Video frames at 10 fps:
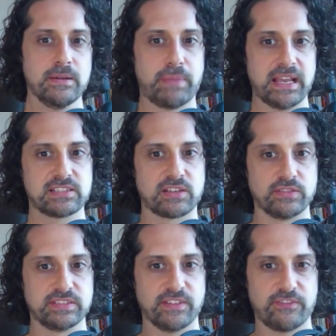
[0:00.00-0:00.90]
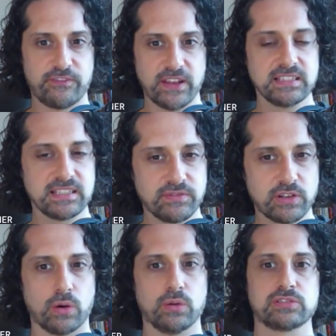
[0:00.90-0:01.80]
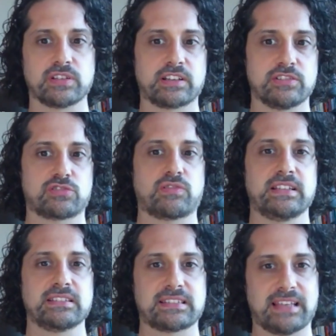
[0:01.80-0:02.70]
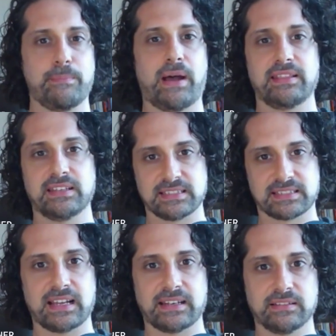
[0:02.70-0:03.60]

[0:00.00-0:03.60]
based on definitive goals and constraints set by the designer.